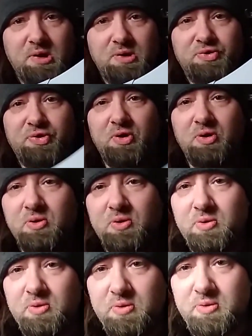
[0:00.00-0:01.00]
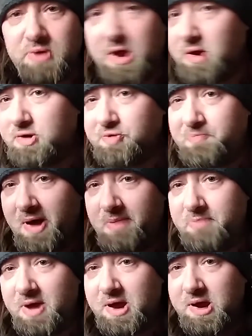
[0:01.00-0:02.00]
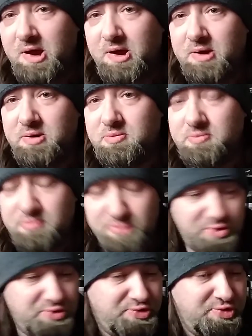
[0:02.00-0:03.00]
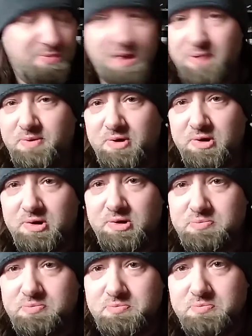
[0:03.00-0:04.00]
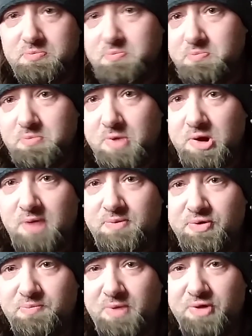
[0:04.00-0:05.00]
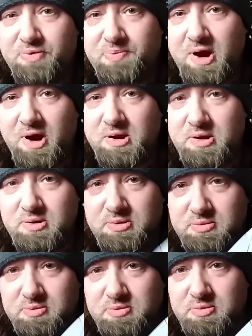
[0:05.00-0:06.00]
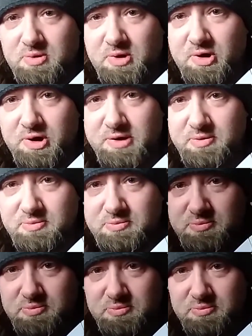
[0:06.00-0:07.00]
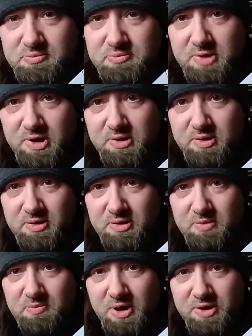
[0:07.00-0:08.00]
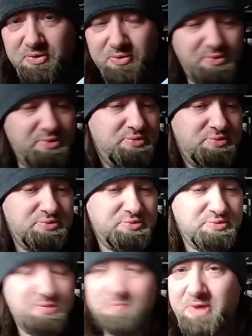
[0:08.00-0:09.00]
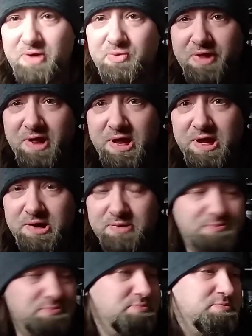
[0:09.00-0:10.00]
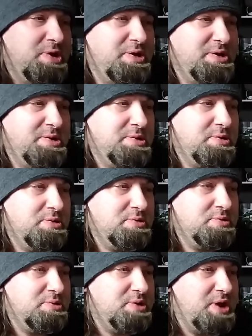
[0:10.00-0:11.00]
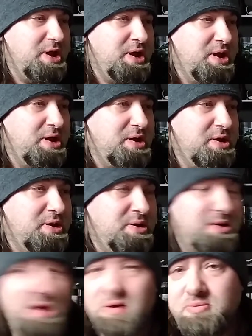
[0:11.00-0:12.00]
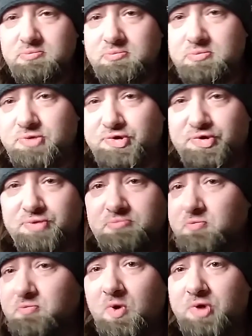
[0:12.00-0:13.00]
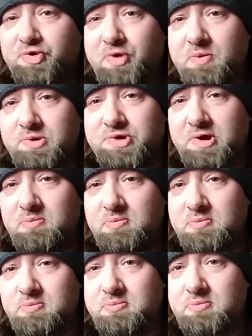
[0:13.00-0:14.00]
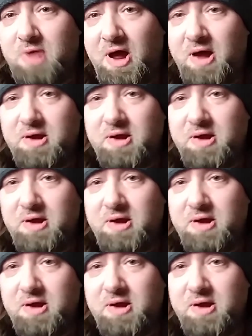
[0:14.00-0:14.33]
So yeah, just popping back on YouTube after 11-month break, learning my new thing. And yeah, I want to say what's up, hi,